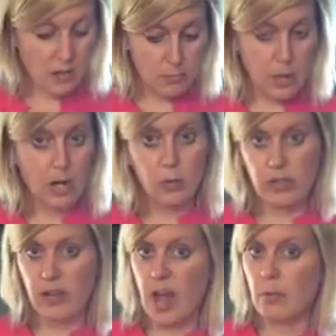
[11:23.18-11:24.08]
Pair it with
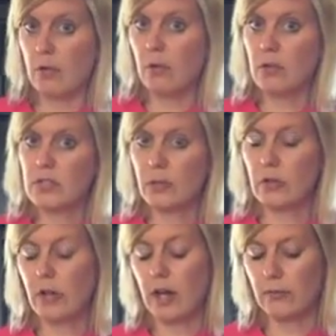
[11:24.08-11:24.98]
an apple or some
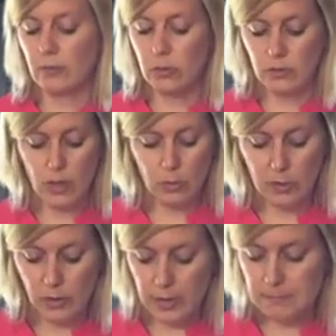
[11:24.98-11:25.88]
other kind of fruit, that would be
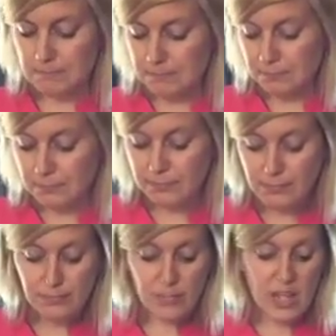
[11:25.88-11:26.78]
great.
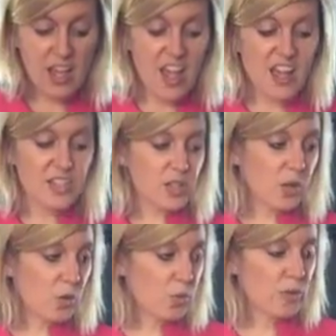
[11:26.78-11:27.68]

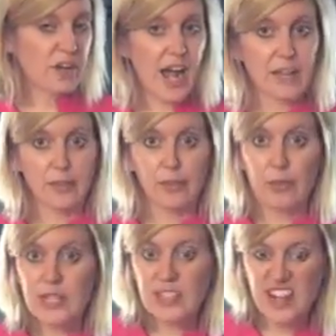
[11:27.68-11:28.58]
So we've got
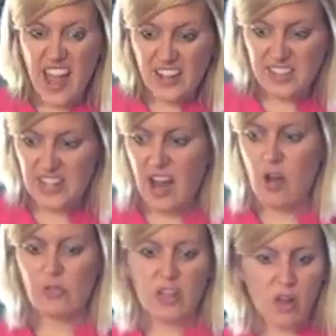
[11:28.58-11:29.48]
3 snacks
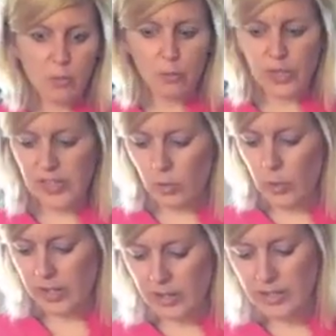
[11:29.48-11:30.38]
down, really
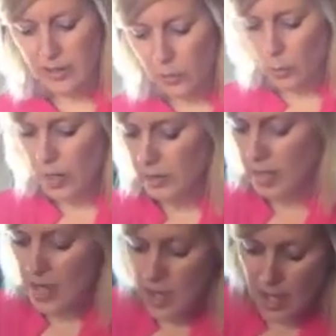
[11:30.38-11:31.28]
quick. Another one,
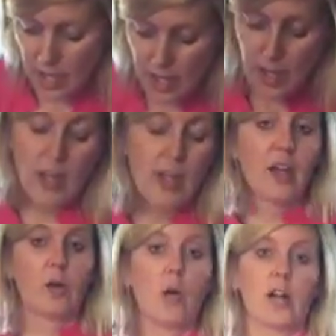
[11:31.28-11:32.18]

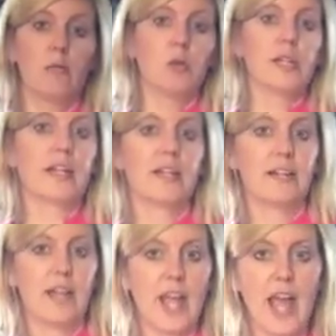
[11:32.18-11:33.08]
guacamole.
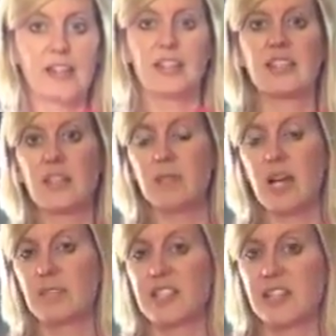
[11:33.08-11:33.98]
And
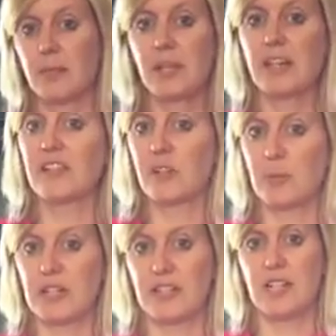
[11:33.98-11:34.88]
sometimes this can be a little bit
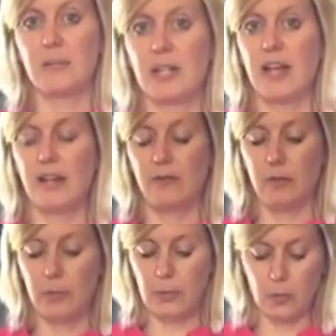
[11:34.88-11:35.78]
intimidating for
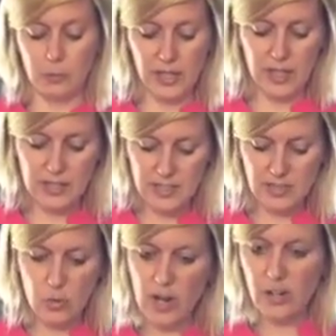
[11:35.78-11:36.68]
people because
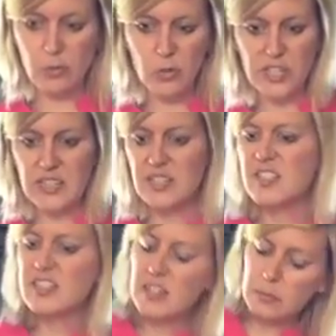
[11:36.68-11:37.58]
guacamole
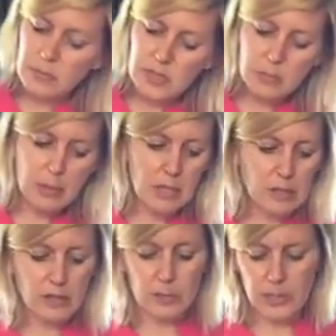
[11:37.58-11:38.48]
seems maybe a
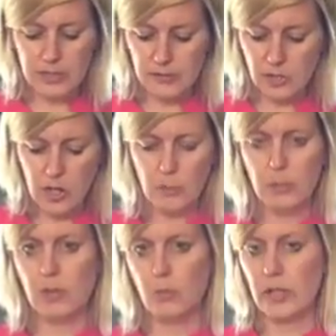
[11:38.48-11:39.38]
little bit difficult,
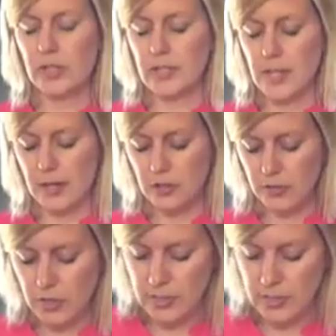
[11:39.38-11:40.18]
but it really is actually very